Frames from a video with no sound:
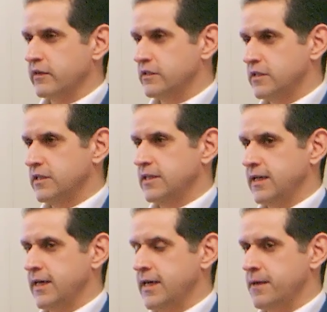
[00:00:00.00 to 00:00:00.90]
there.
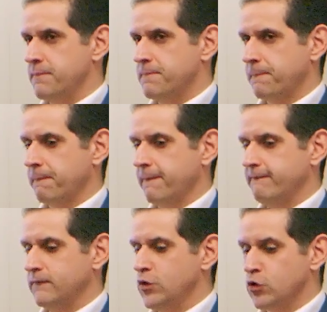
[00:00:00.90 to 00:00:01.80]

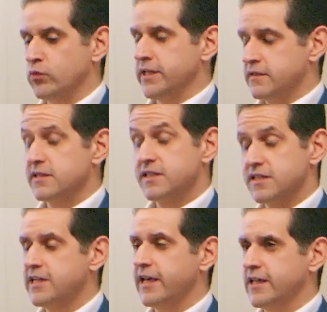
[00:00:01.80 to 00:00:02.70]
You're right. This
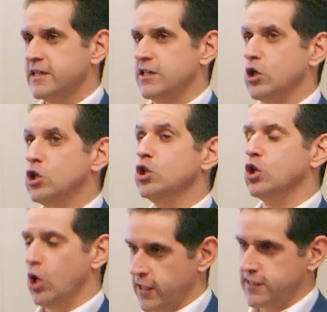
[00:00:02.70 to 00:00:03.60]
has taken a
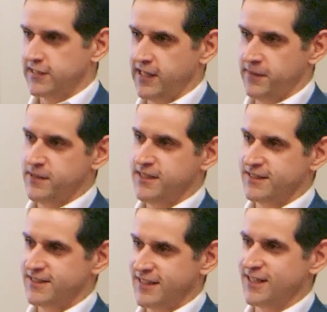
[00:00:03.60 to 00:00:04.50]
long time
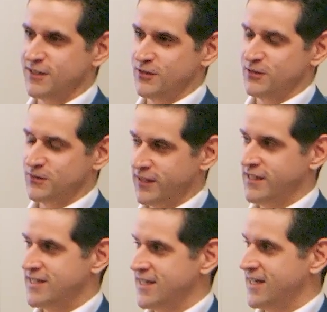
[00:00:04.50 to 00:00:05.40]
to get to,
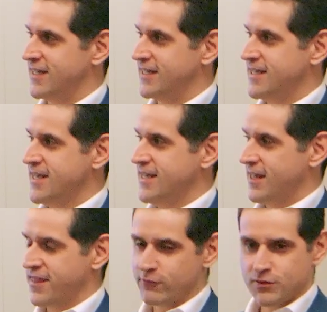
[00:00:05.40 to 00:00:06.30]
right? I
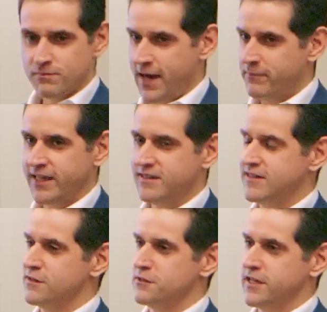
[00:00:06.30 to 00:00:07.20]
think I was mapping it
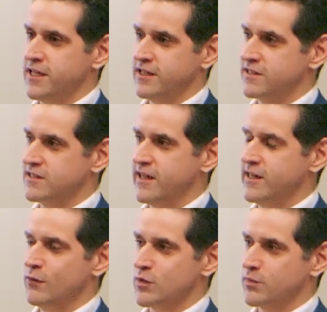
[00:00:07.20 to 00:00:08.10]
the other day in a
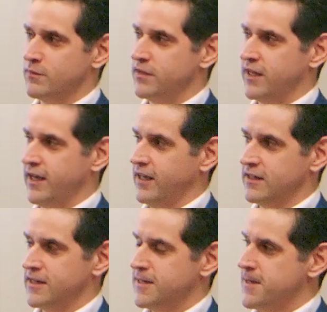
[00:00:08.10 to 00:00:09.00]
slide I was prepping,
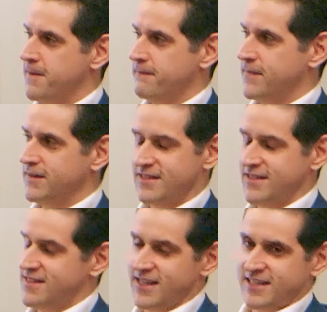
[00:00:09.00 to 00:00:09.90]
and
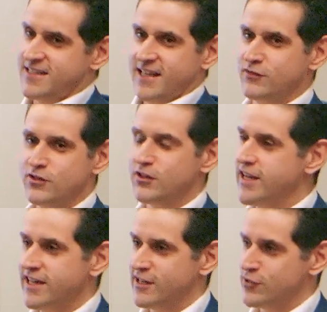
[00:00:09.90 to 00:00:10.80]
it's like 7 or
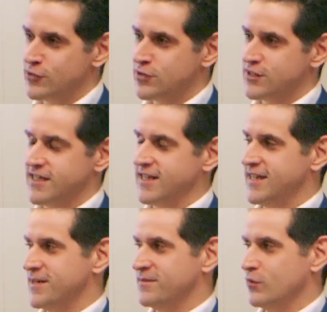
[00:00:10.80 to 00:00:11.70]
8 years,
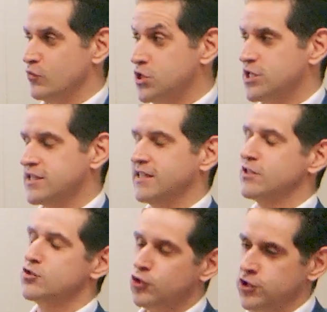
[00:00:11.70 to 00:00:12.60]
which is an
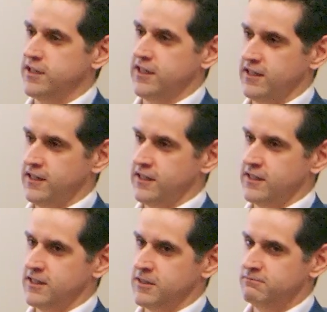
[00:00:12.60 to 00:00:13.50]
eternity in